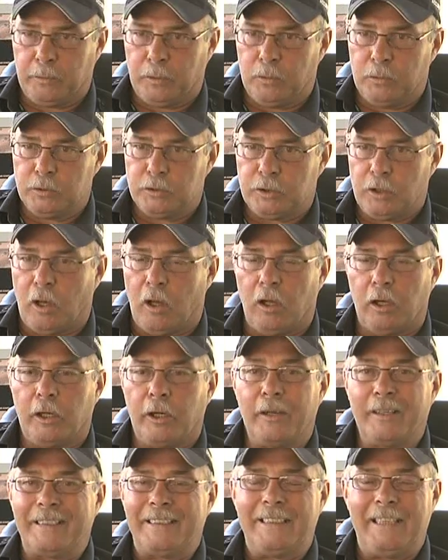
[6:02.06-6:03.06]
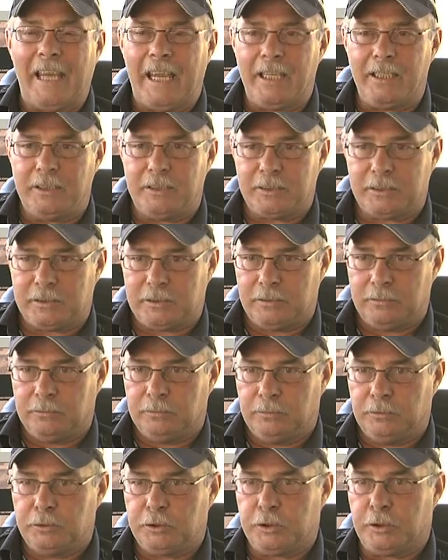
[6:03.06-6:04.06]
roads, all our gates,
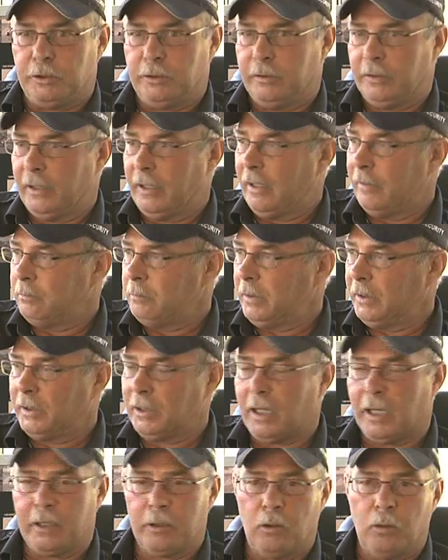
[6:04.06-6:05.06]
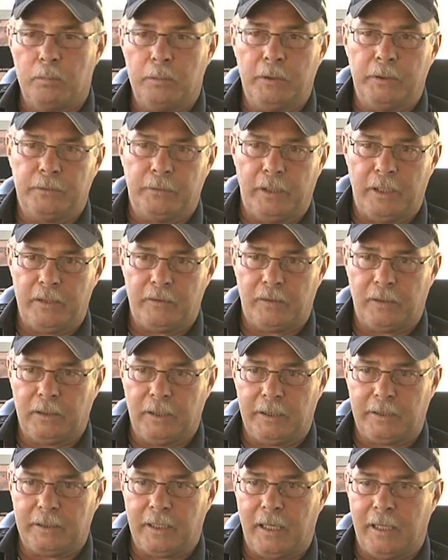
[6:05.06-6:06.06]
ensure they haven't been cut open or anything
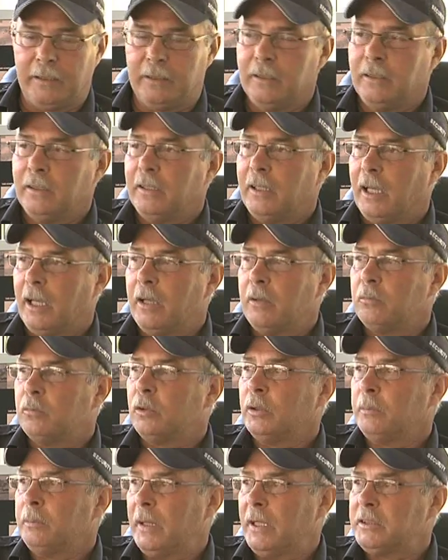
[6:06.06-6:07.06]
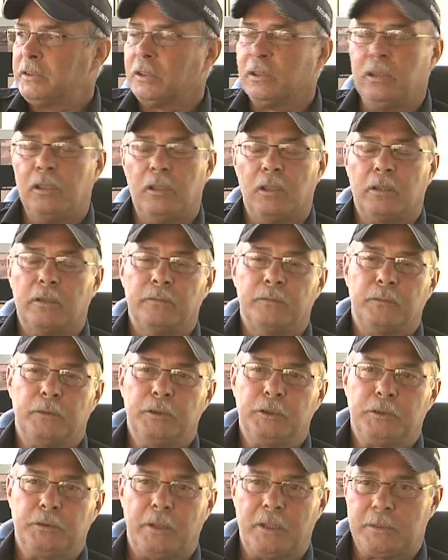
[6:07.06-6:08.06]
like that, and we're basically looking
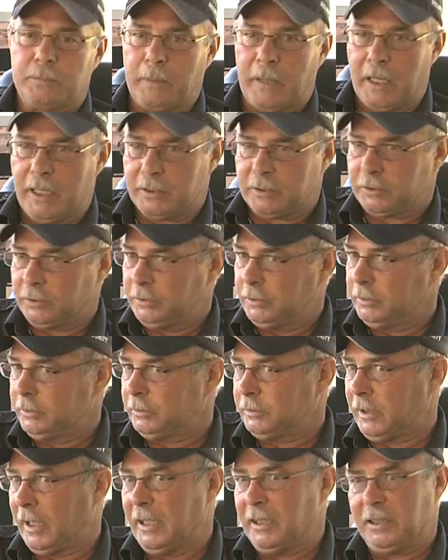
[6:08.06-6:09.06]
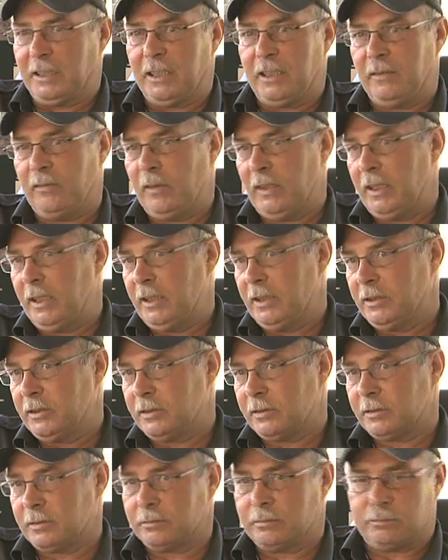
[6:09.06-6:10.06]
for trespassers,
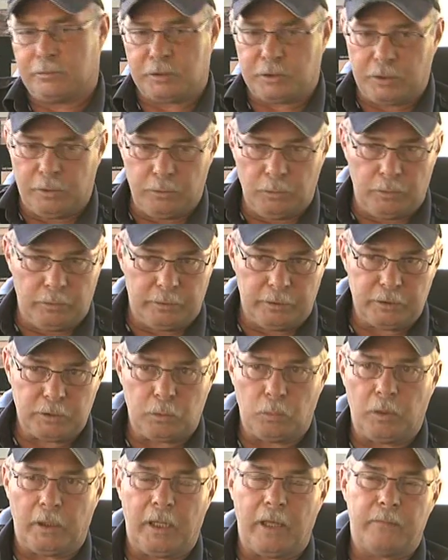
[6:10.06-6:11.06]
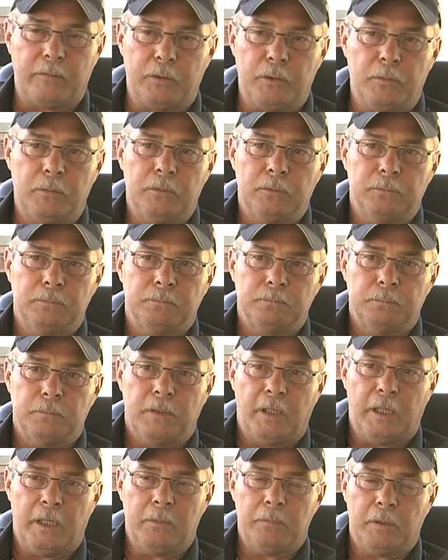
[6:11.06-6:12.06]
ATVs, skidoors, what have you.
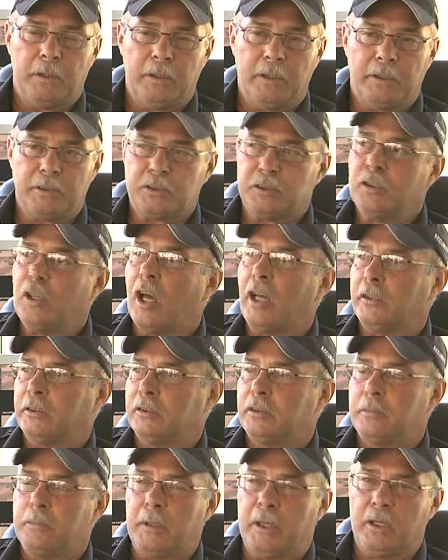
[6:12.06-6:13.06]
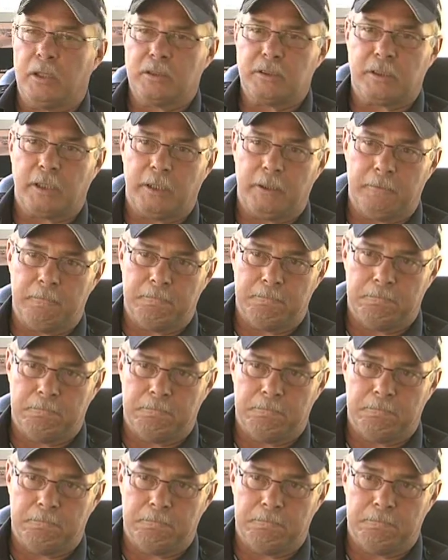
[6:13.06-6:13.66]
Anybody that's not to be on site.